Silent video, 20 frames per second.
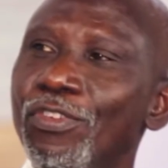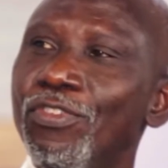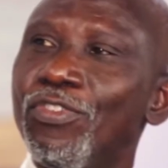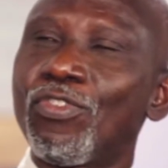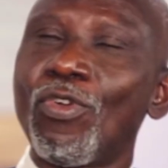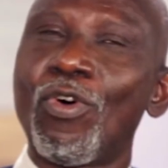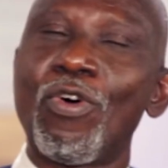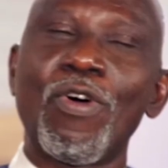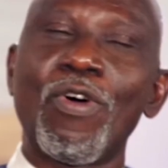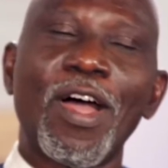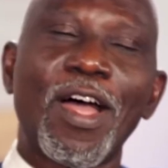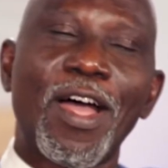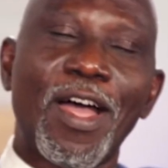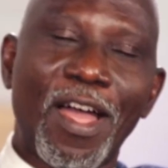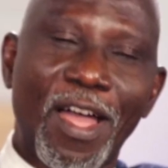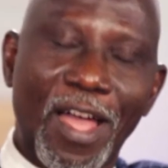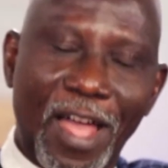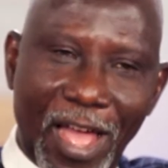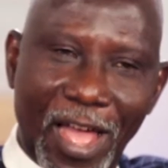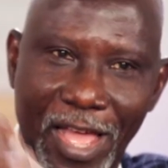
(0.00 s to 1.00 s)
So
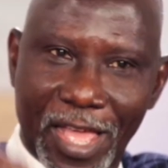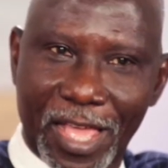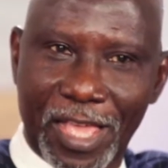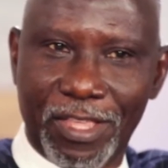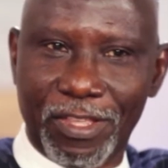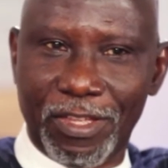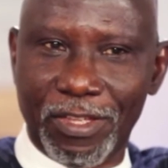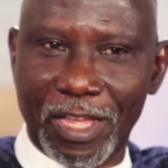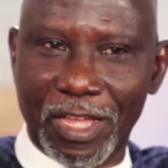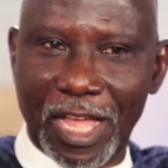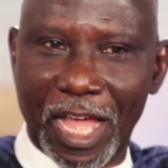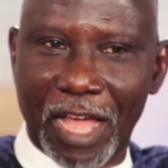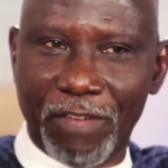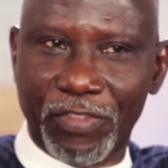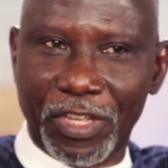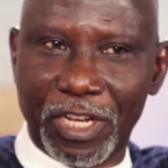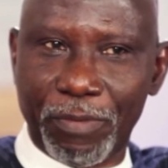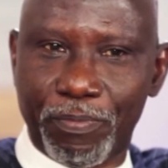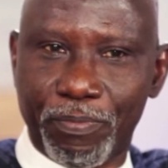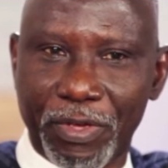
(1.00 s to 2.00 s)
high
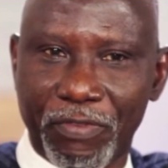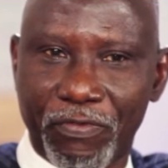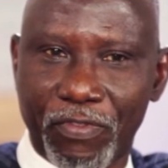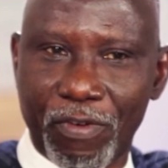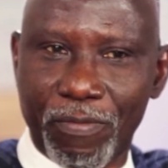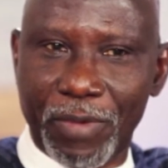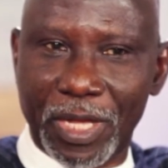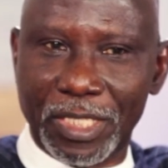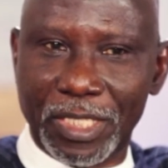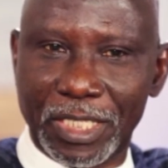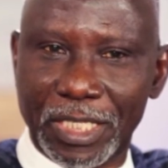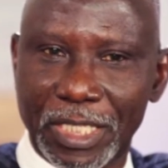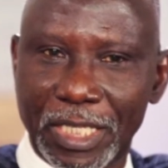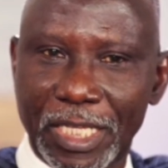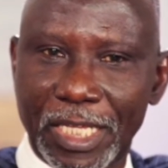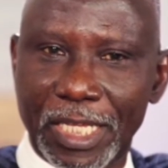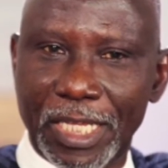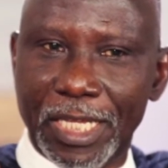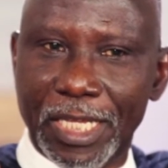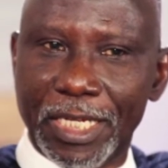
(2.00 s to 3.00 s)
after the performance,
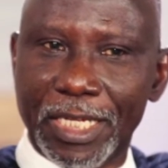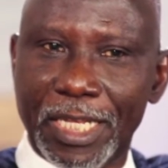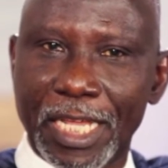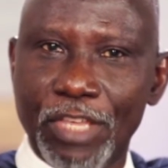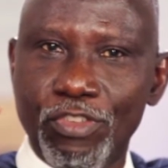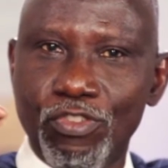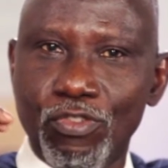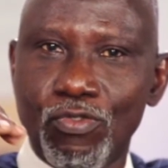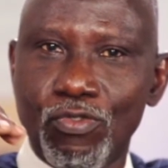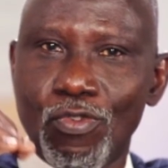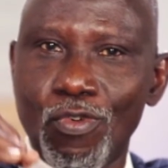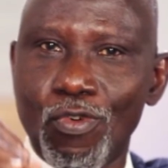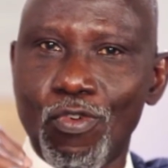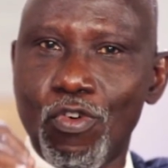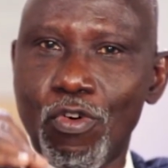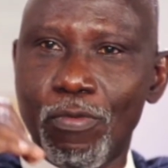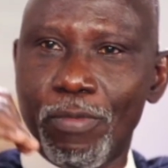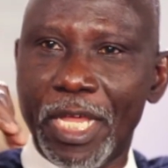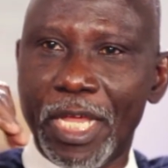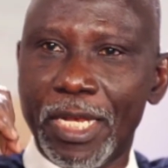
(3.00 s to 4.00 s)
then you go
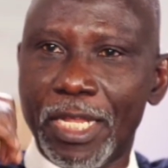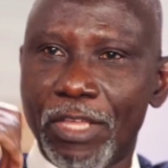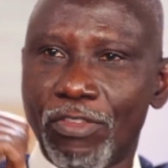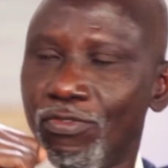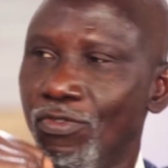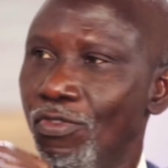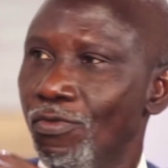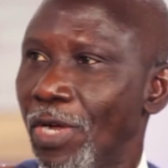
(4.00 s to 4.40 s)
home and there's no